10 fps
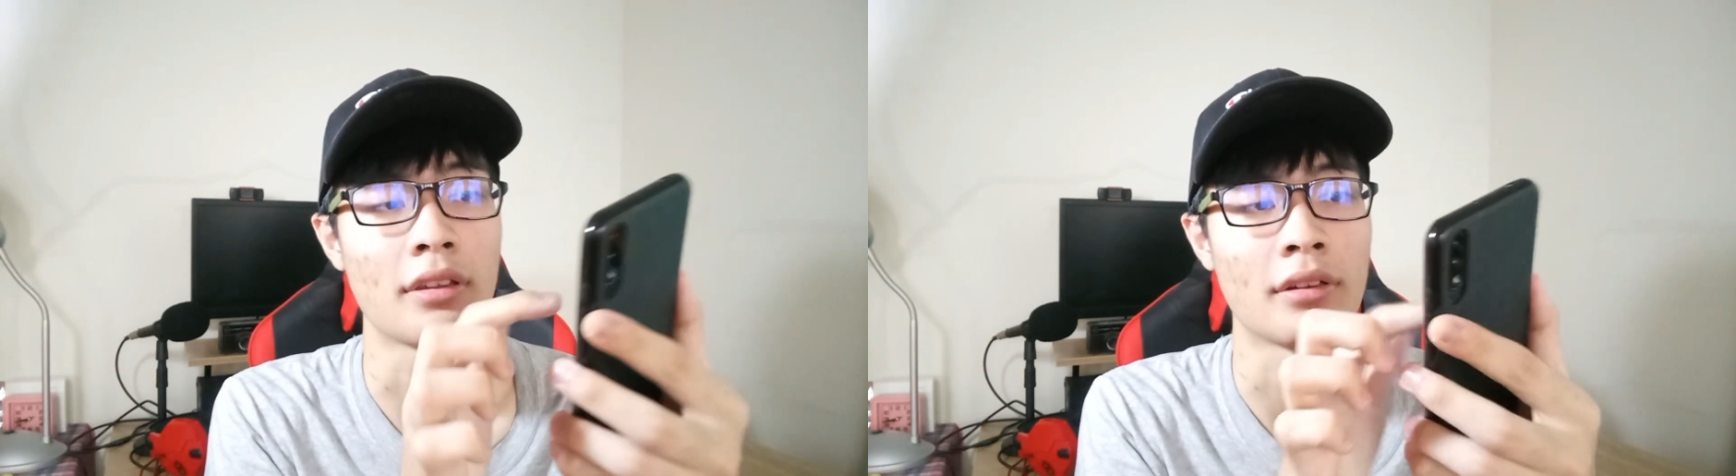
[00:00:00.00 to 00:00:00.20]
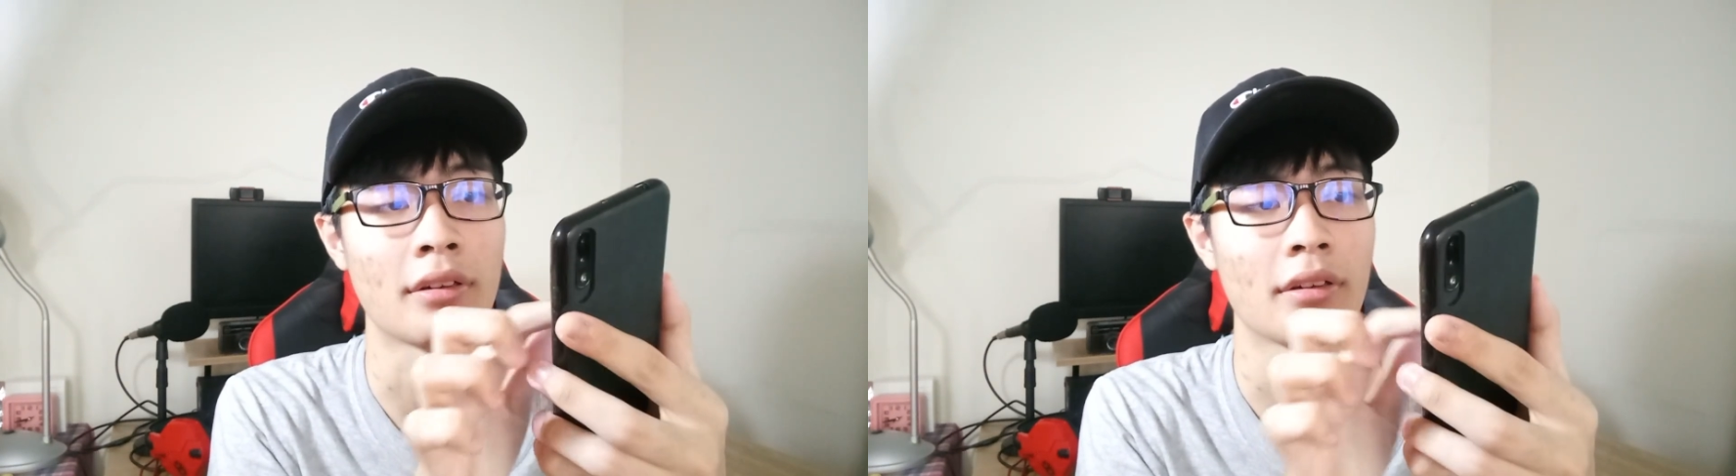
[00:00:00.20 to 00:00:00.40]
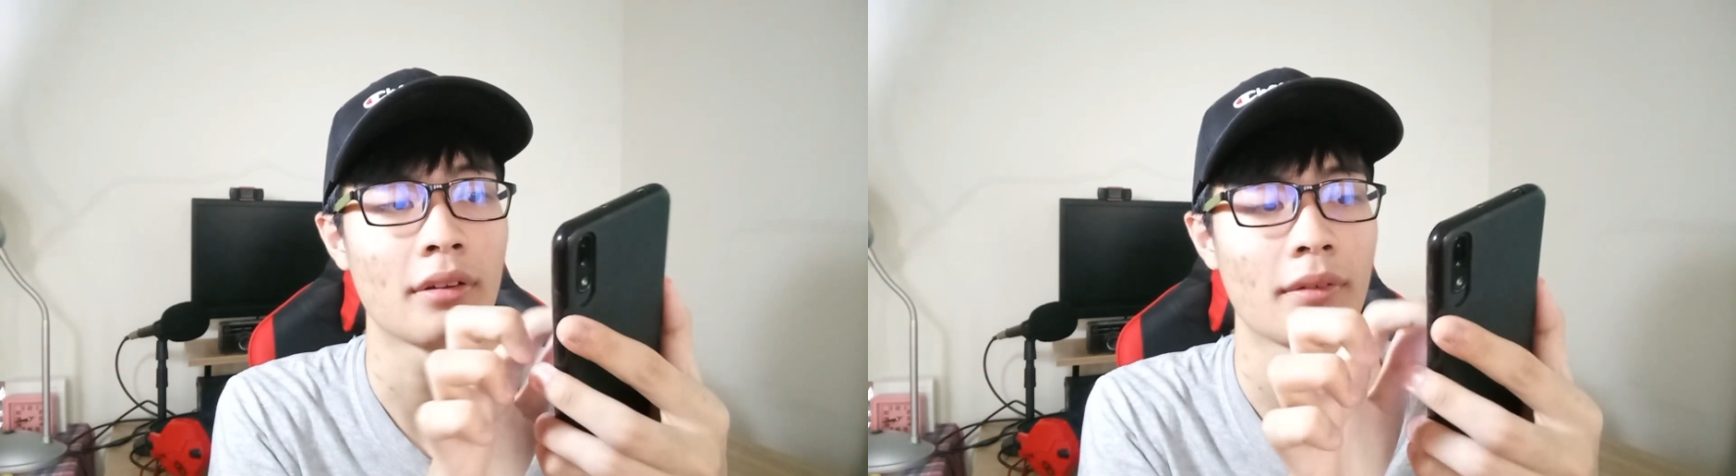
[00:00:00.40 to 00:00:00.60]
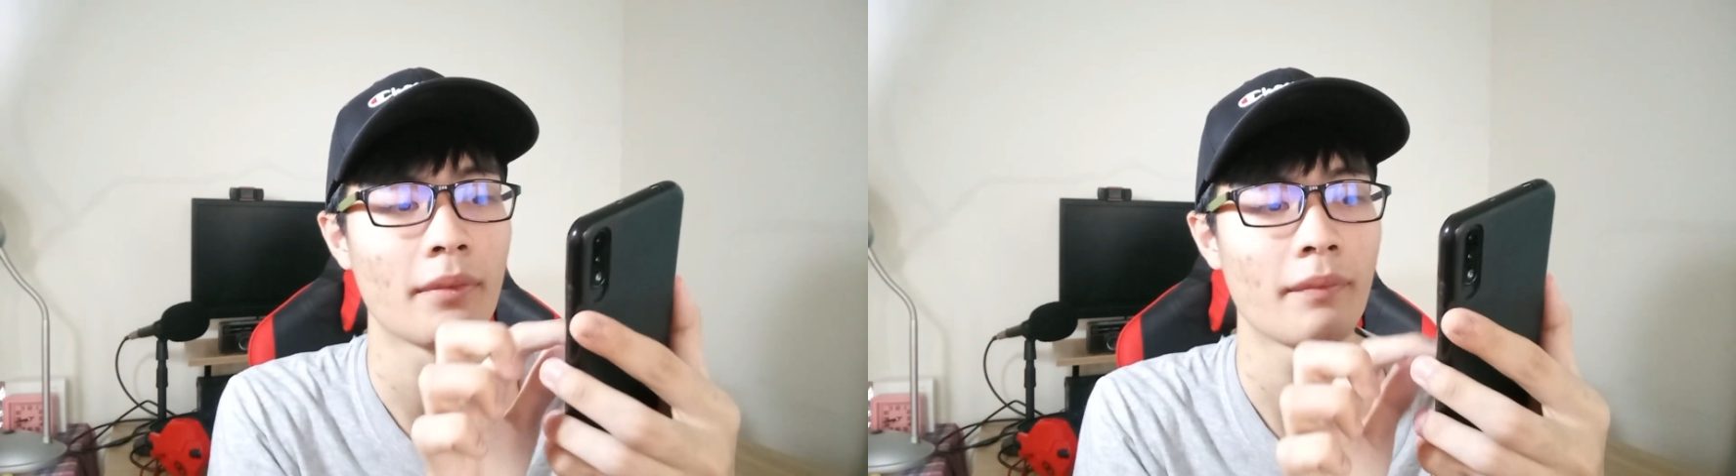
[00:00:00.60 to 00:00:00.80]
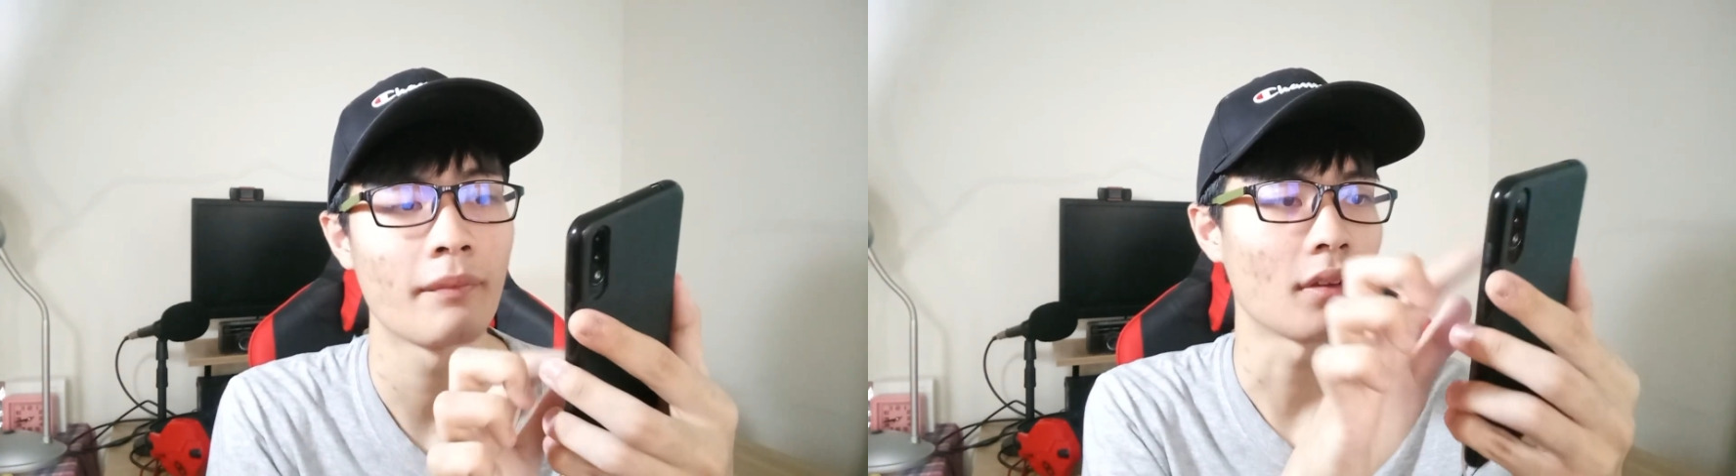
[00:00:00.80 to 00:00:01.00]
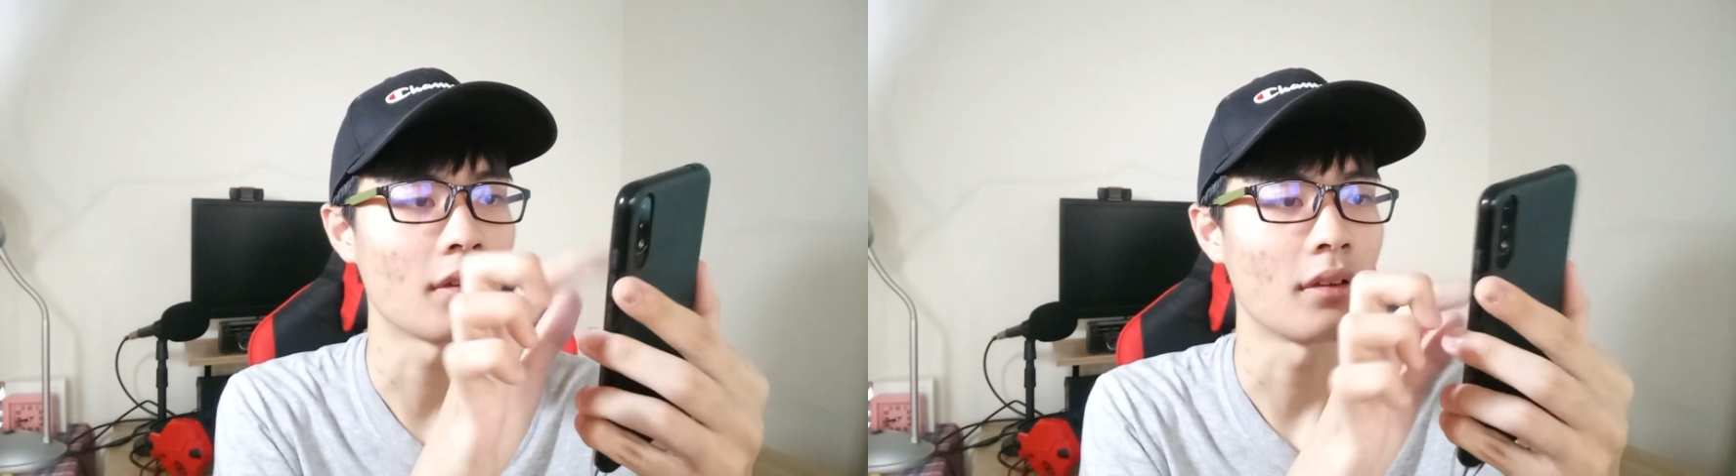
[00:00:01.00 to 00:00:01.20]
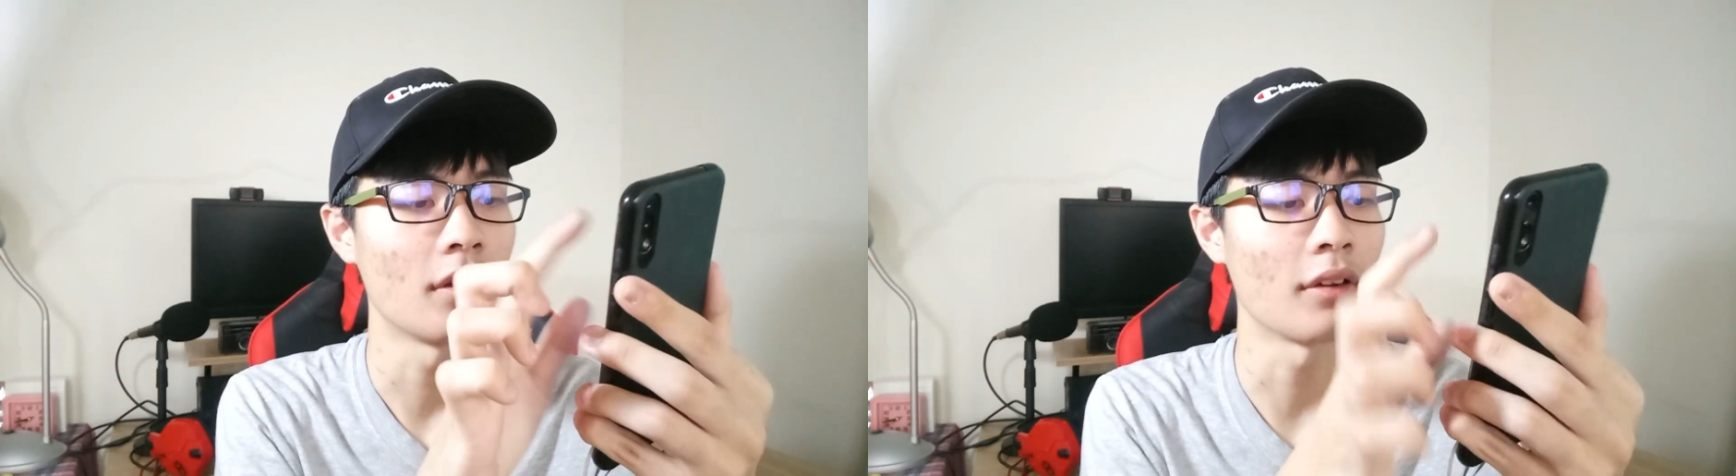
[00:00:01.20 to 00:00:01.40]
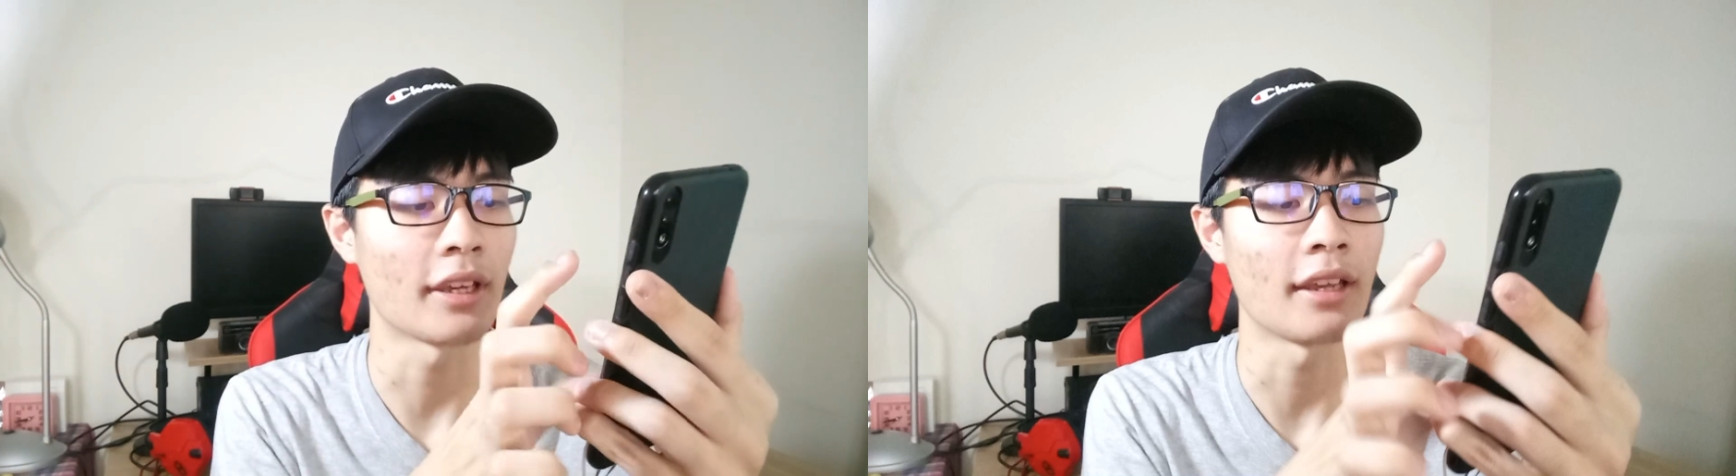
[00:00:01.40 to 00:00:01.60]
here.
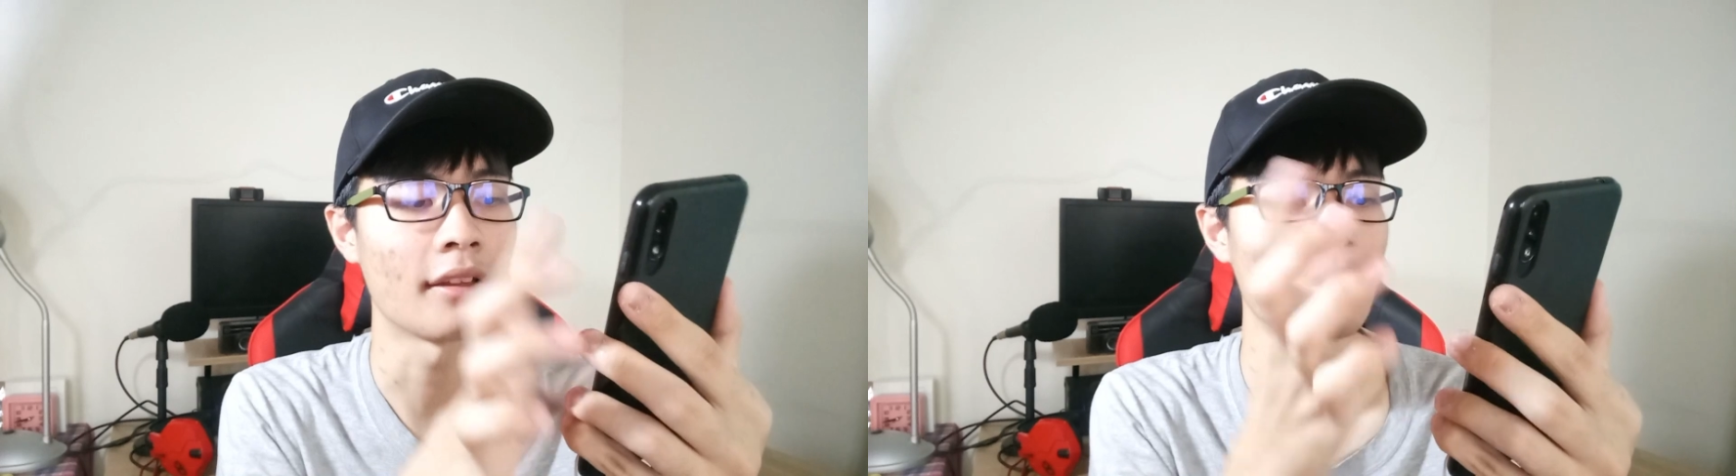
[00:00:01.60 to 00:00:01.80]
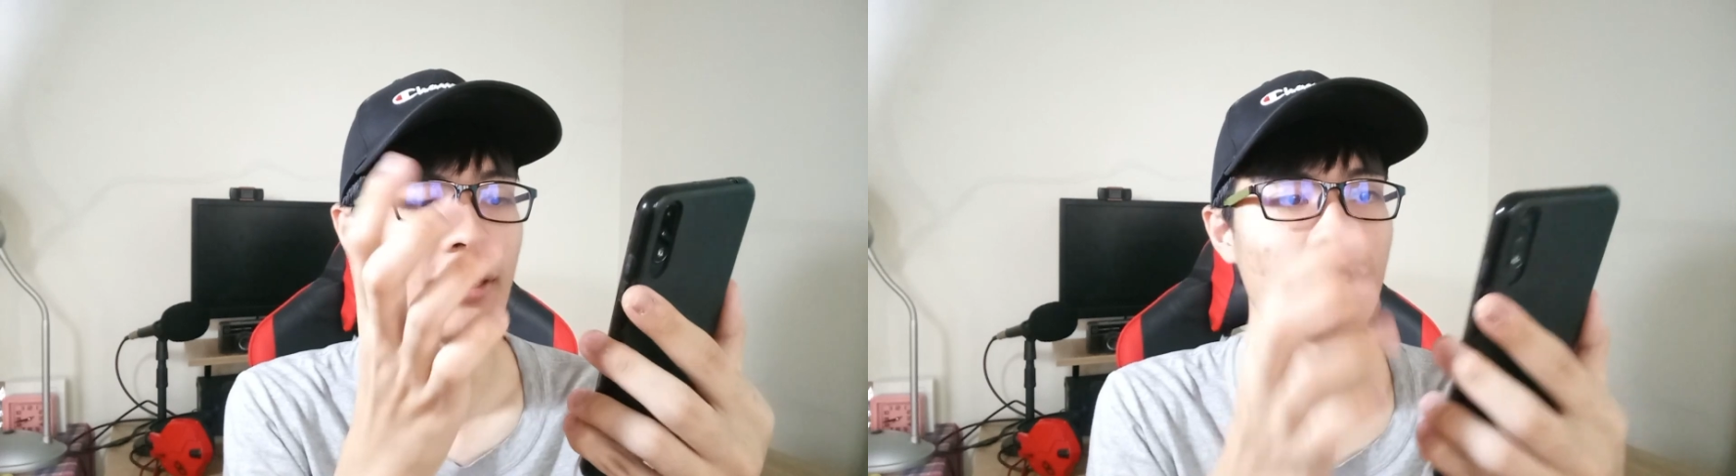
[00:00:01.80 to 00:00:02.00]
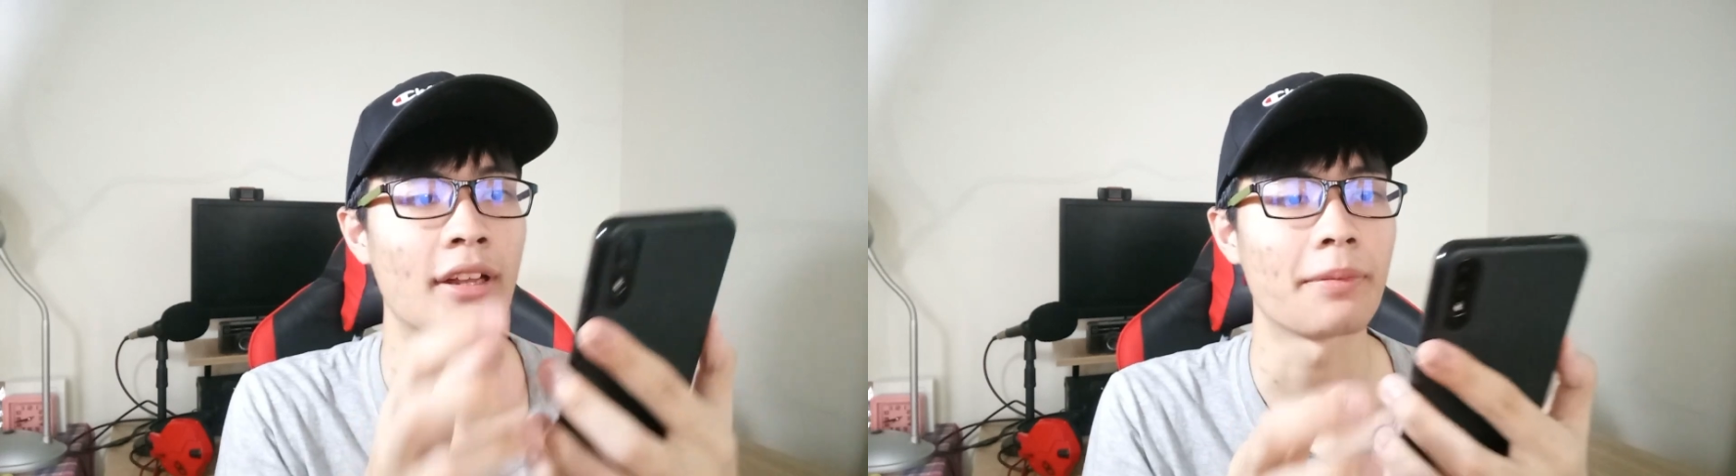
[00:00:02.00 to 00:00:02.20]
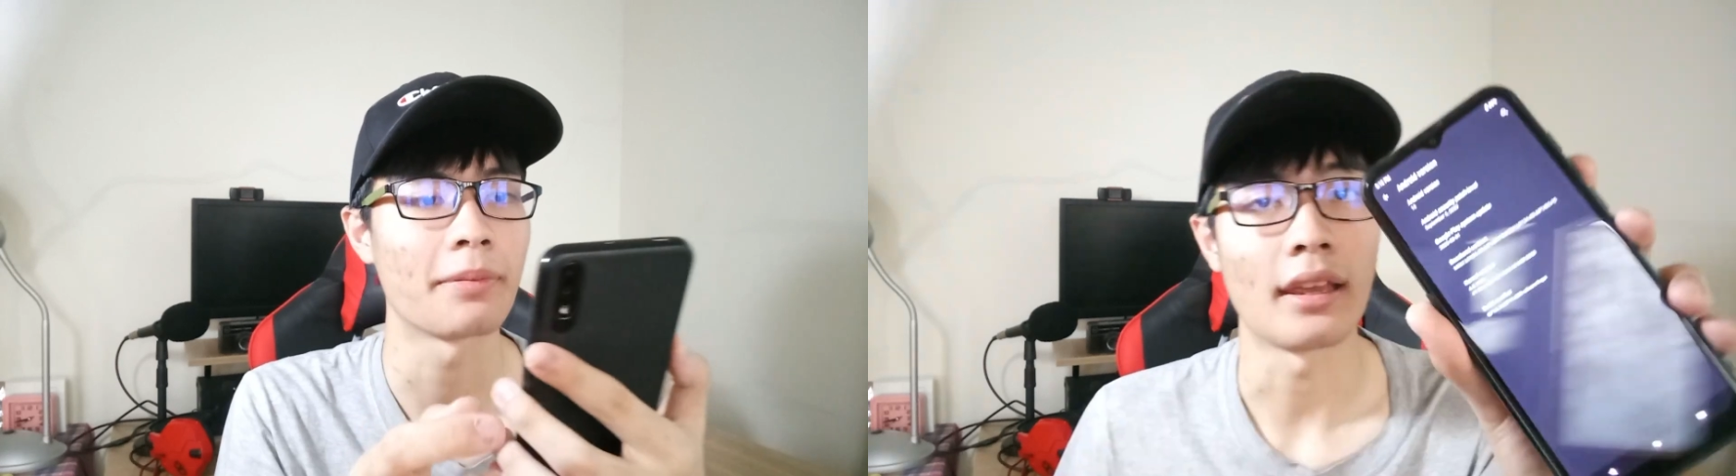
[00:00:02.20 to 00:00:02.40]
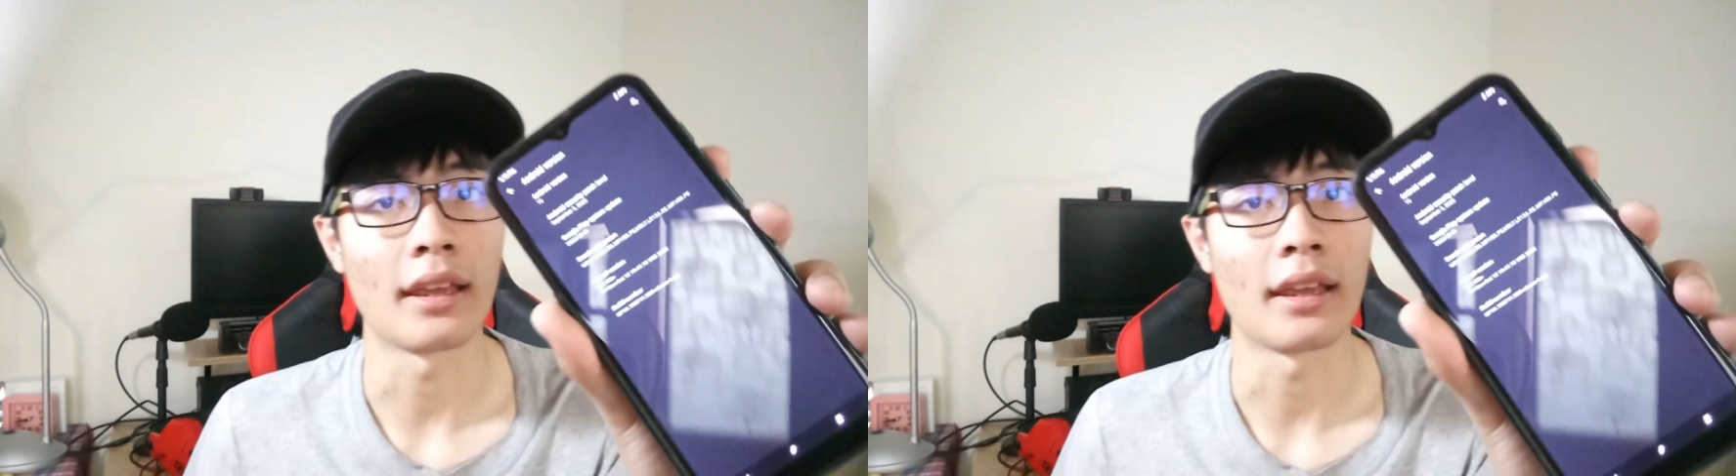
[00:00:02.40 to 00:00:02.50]
Okay, that's enough.